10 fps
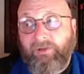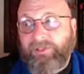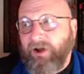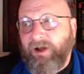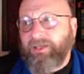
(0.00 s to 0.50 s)

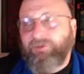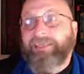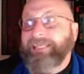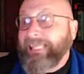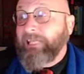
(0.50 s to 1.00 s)
which argue
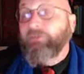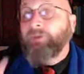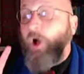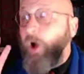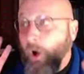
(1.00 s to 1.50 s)
that
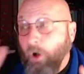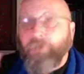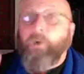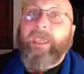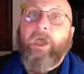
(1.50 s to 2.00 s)
even all
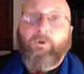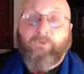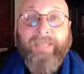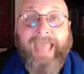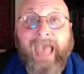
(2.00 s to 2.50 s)
the way
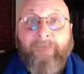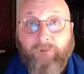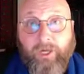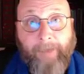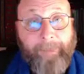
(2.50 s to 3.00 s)
over in
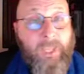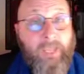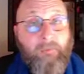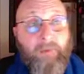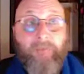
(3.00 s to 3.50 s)
Africa,
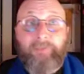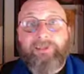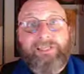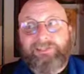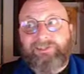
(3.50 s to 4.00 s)

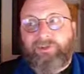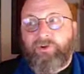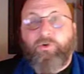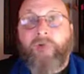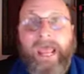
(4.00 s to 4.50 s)
populations
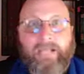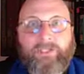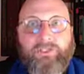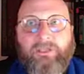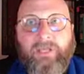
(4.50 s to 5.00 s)

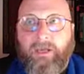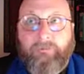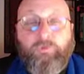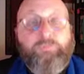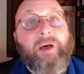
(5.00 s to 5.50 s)
crashed, uh,
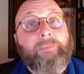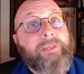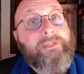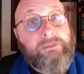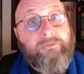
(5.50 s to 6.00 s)

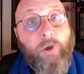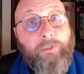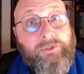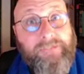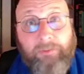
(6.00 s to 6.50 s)
populations of
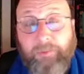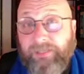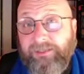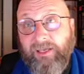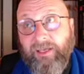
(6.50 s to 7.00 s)
Homo
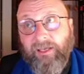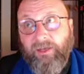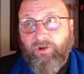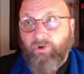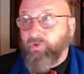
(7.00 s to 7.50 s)
sapiens
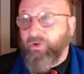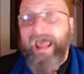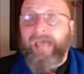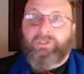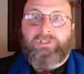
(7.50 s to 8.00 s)

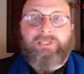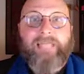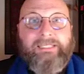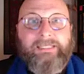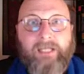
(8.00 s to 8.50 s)
crashed to
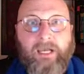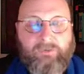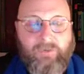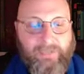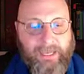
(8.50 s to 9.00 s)
less than
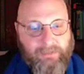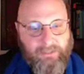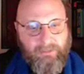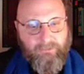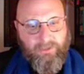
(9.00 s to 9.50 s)

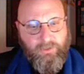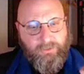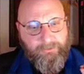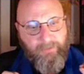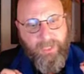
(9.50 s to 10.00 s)
100,000 individuals.